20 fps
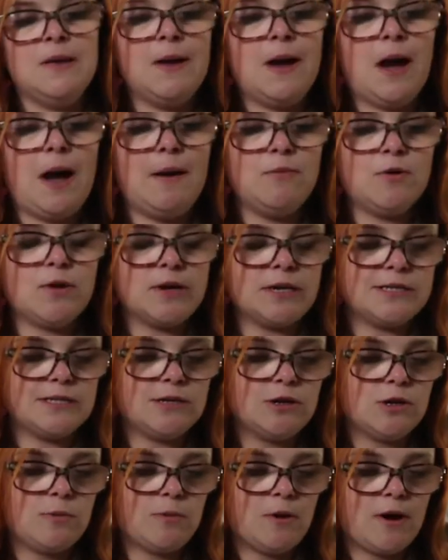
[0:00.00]
I'm not gonna
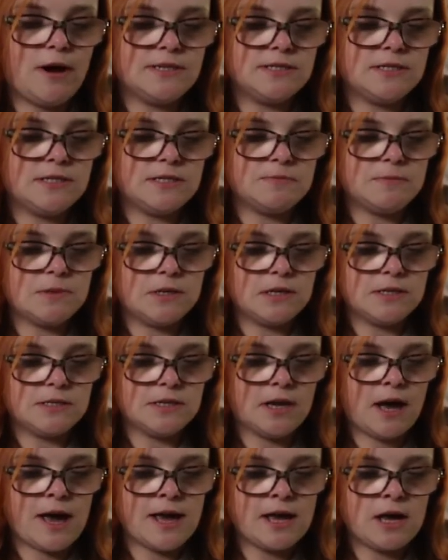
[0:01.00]
tell you prices because
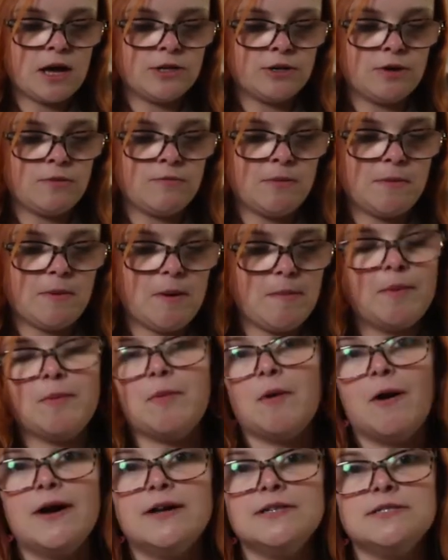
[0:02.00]
A, I don't remember
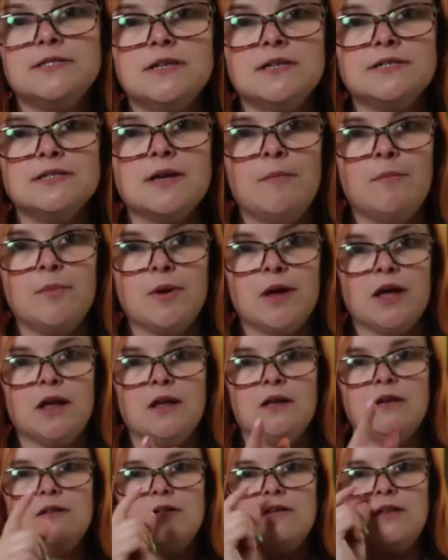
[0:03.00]
prices, and B,